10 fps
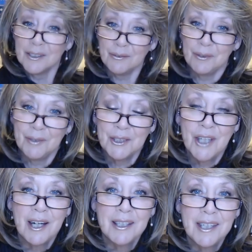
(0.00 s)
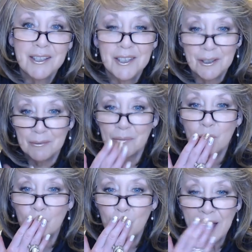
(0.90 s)
so we will talk again soon.
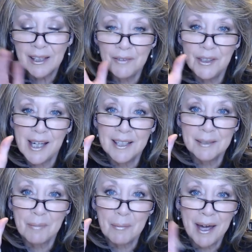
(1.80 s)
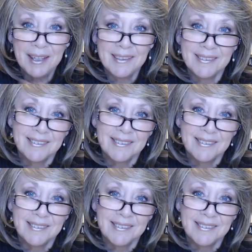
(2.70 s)
Love you guys. Bye-bye.